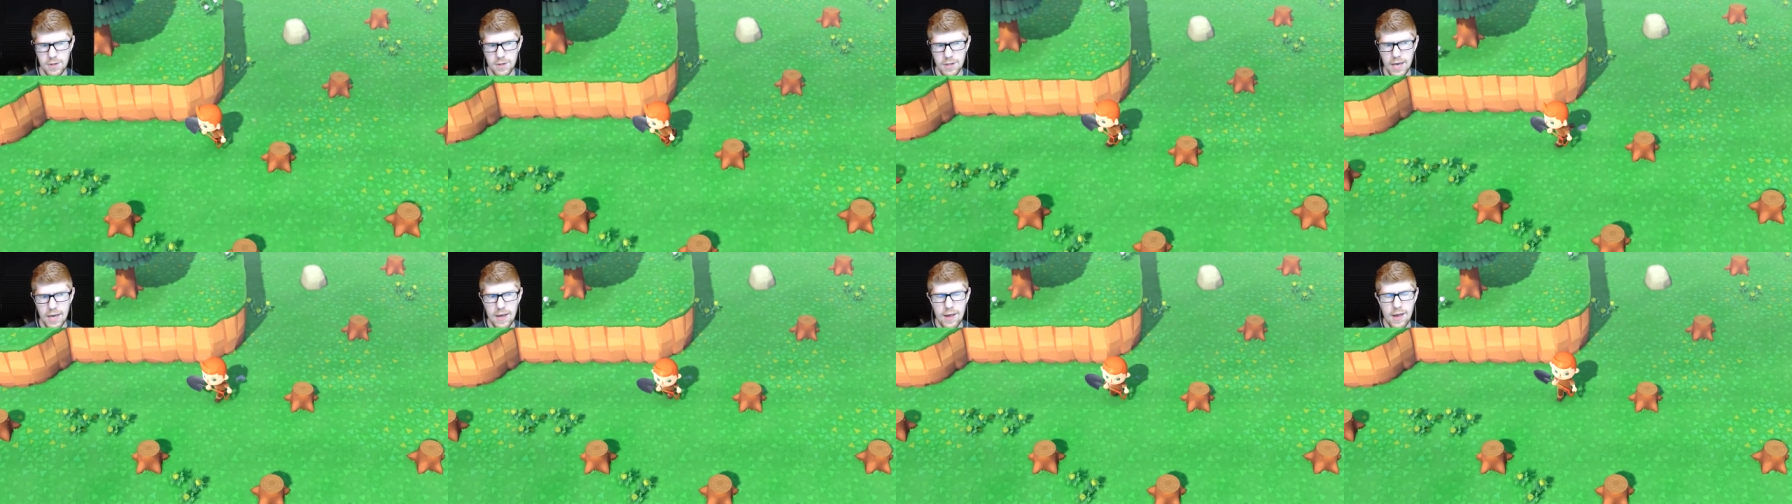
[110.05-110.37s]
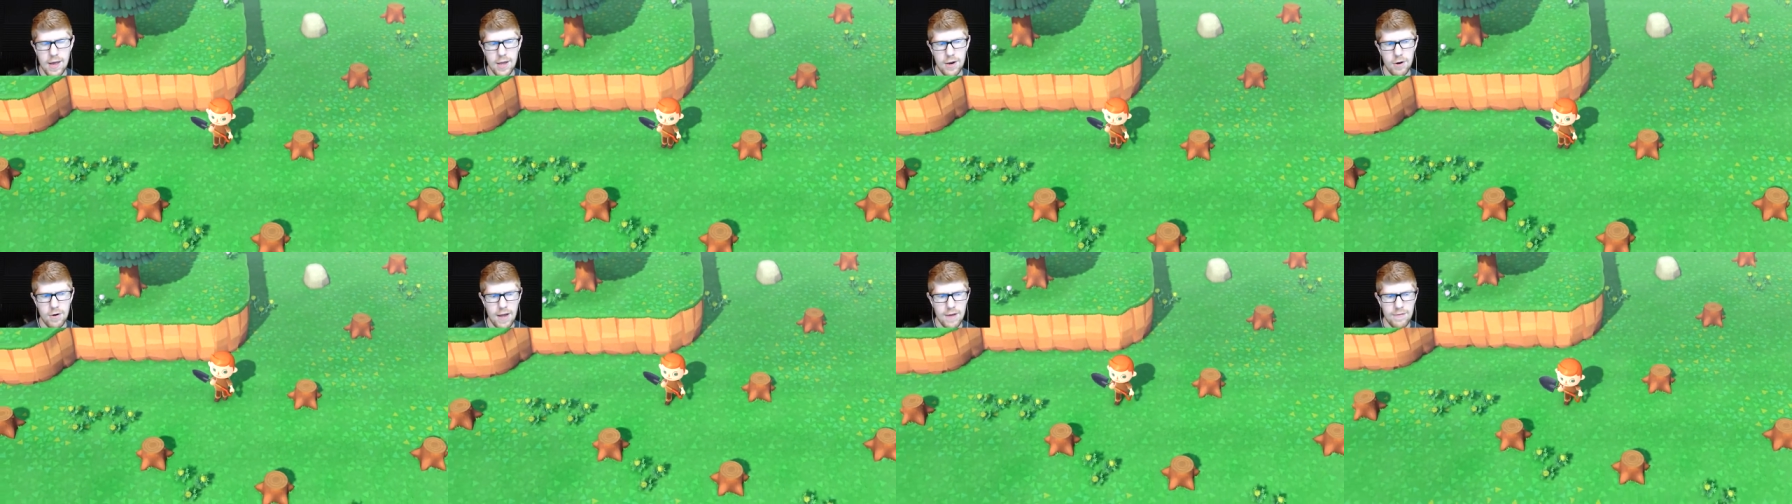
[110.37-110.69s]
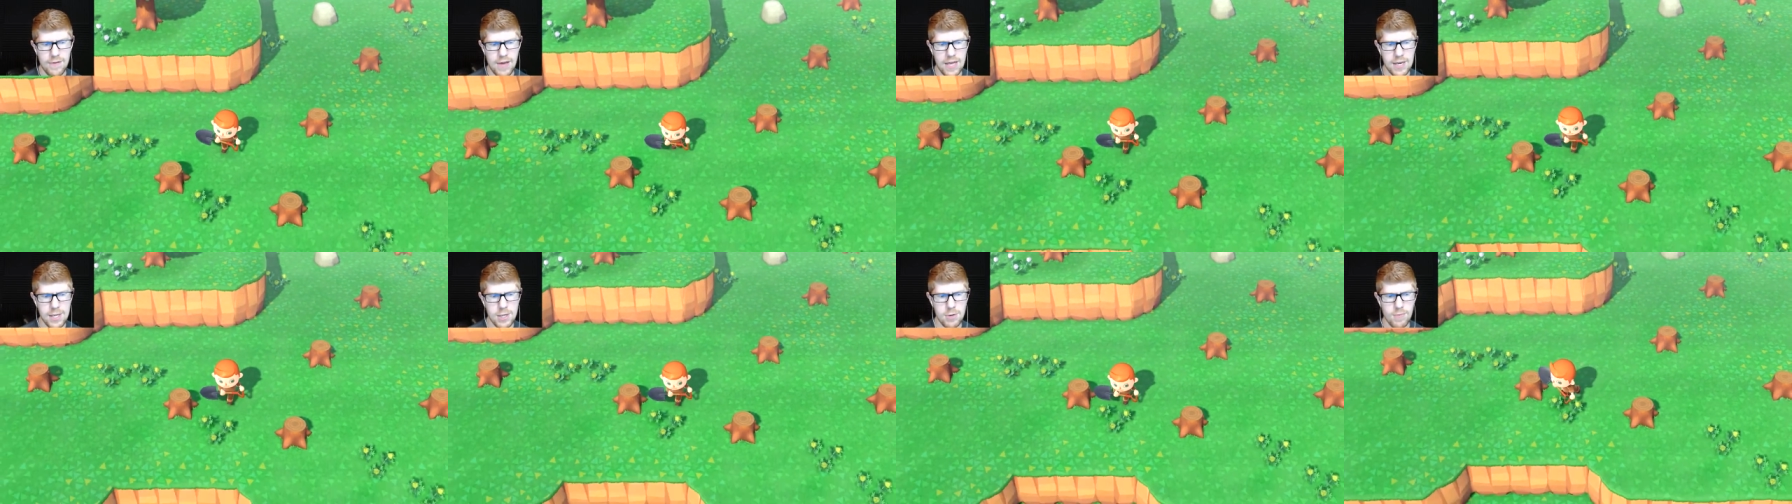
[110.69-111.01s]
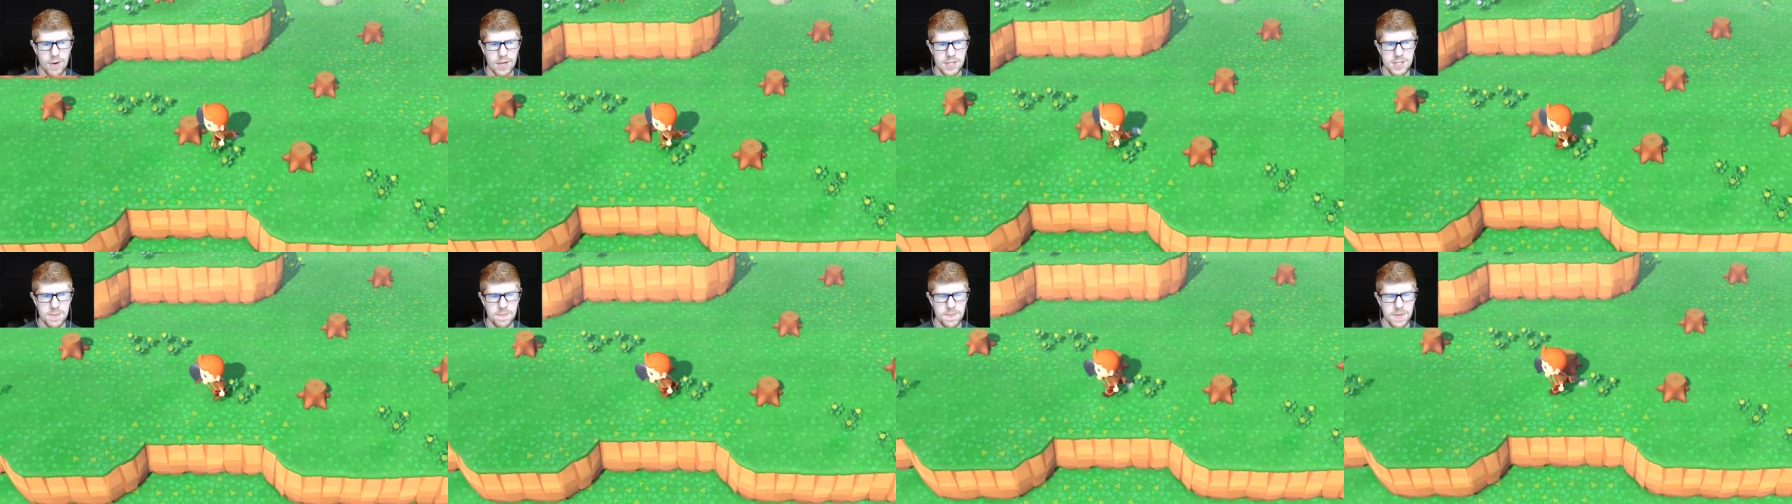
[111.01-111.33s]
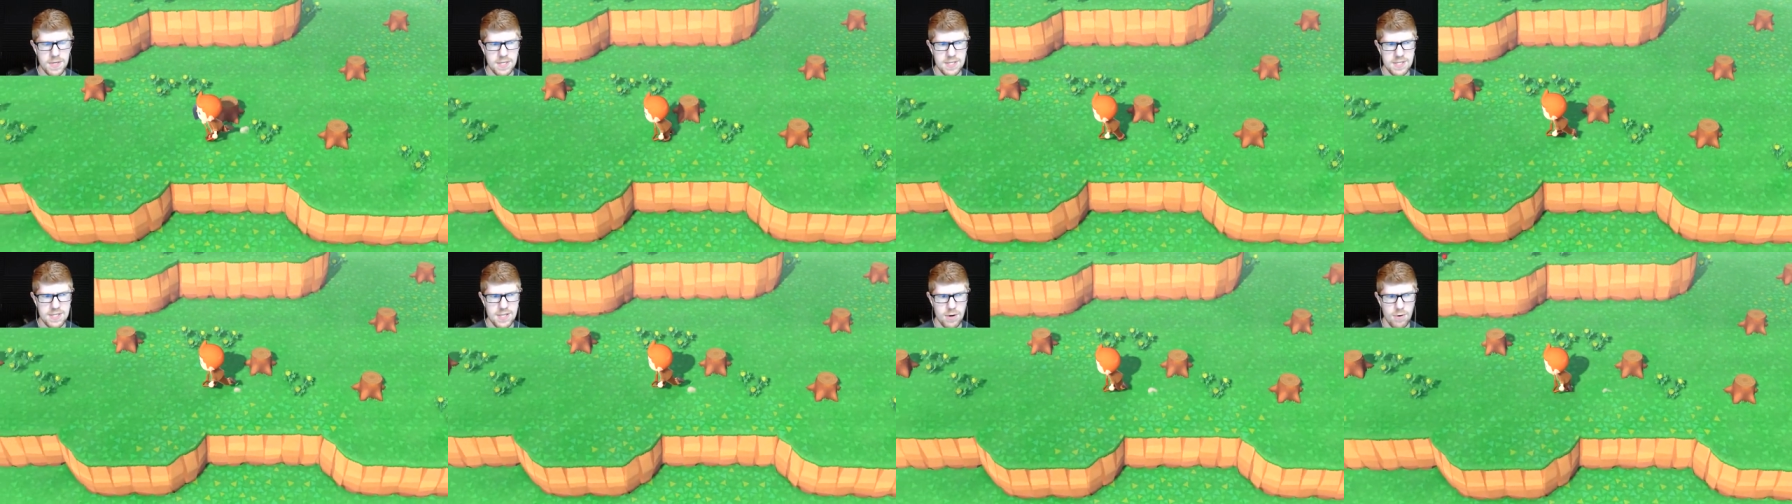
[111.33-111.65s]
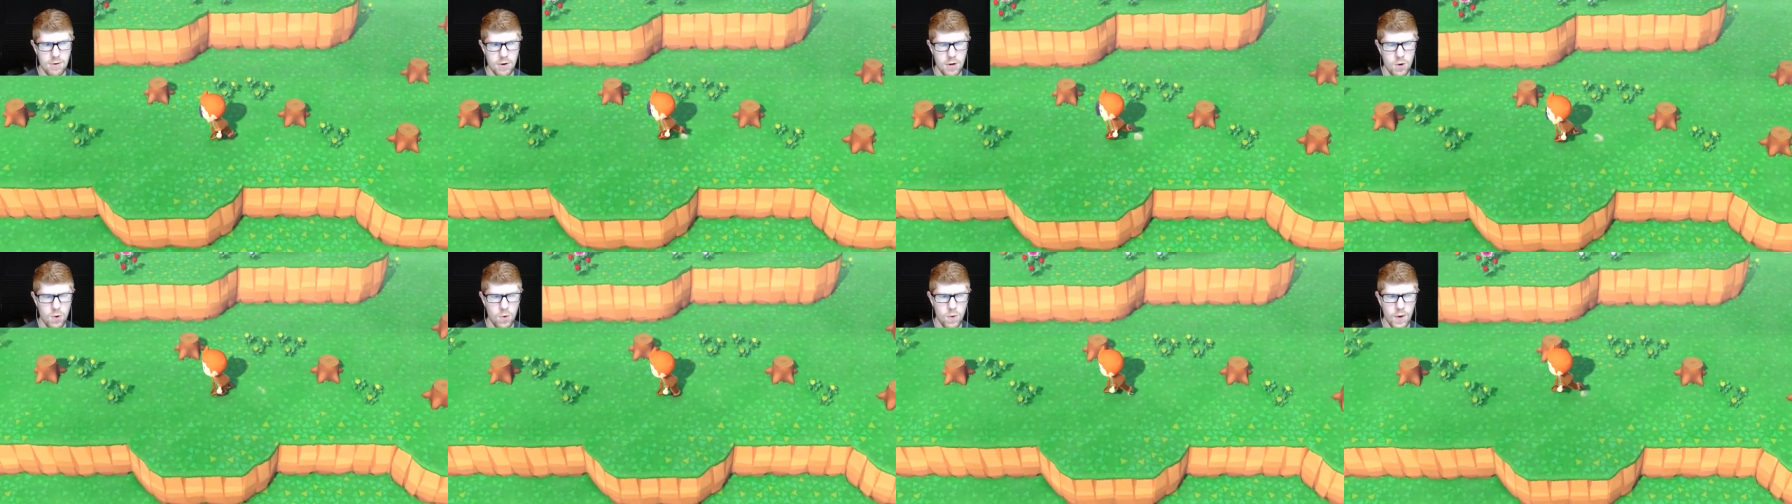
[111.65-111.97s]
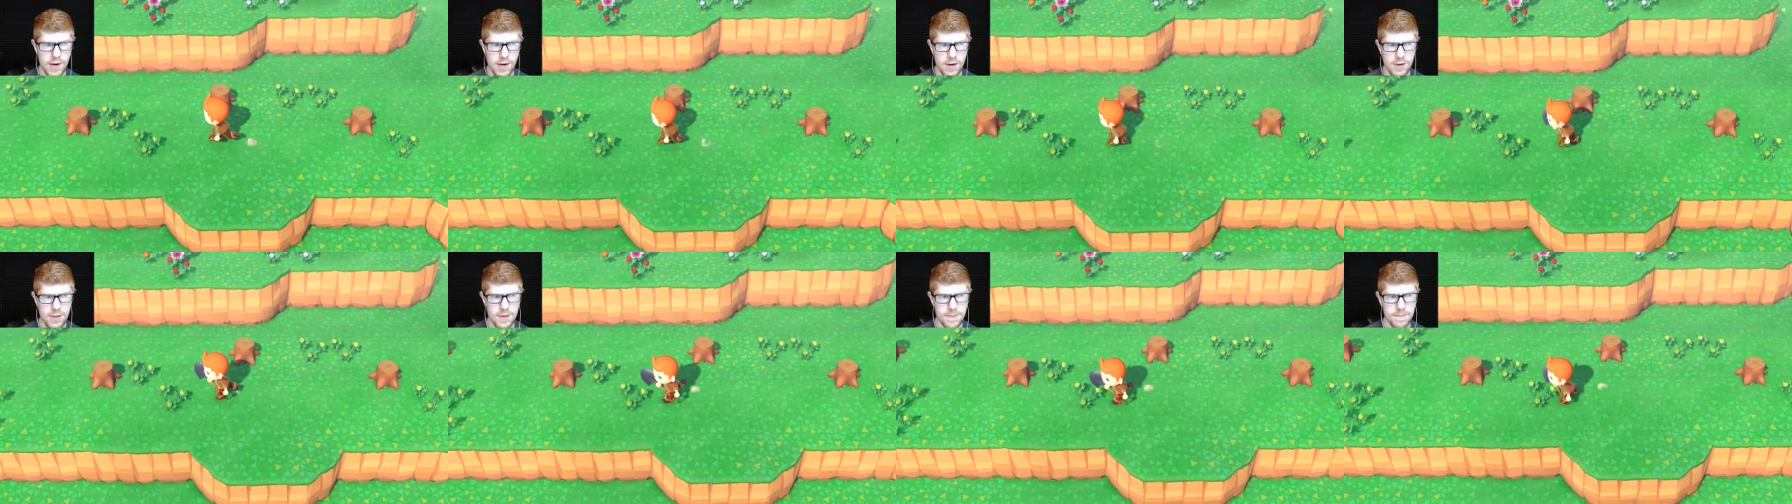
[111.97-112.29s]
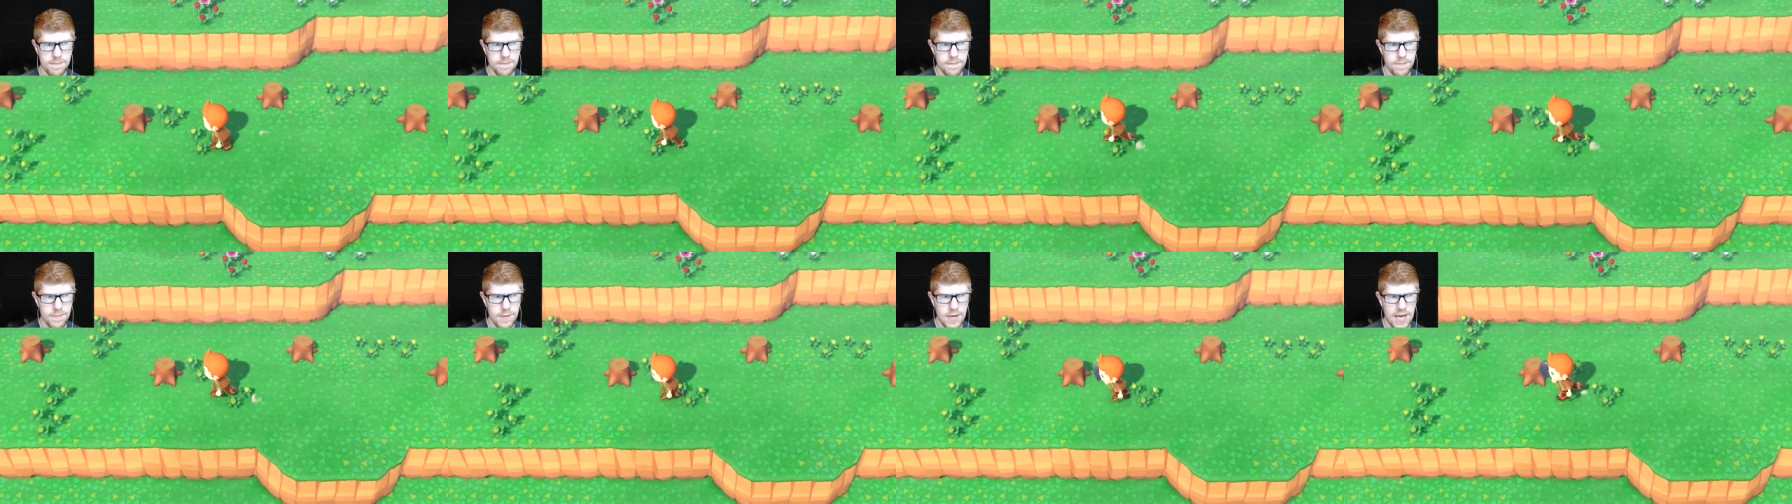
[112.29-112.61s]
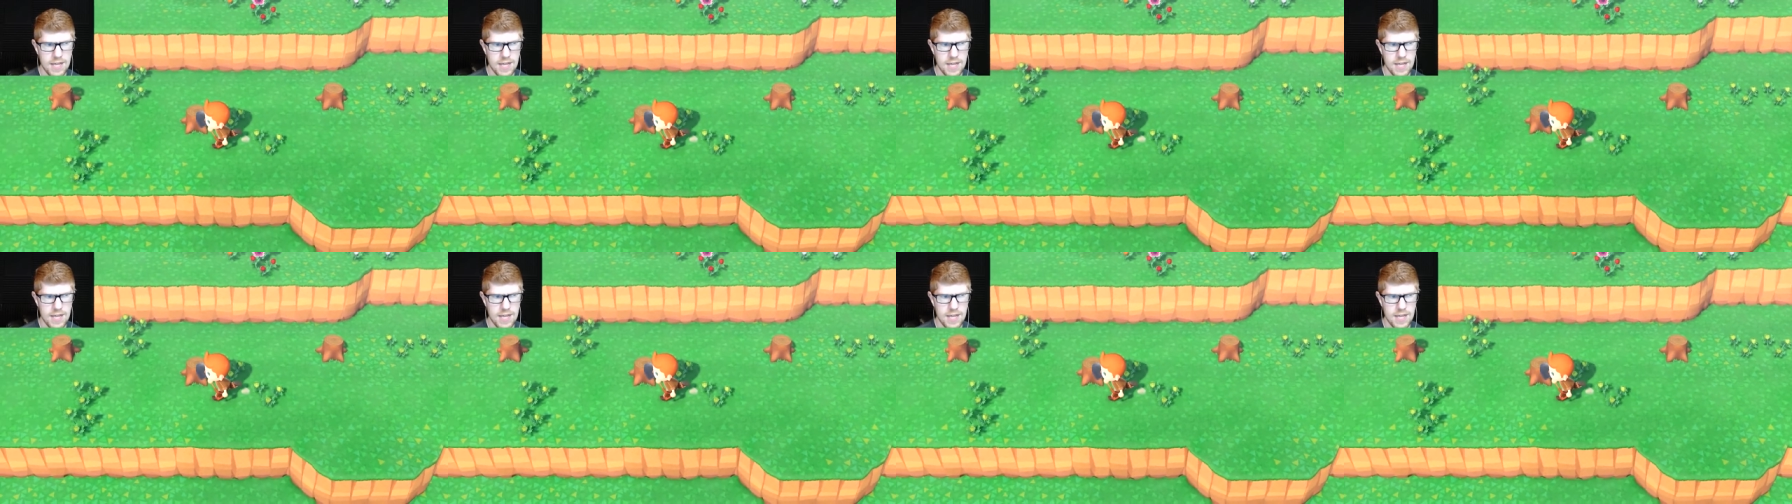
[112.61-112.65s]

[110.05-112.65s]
I, I don't have any recipes that require them.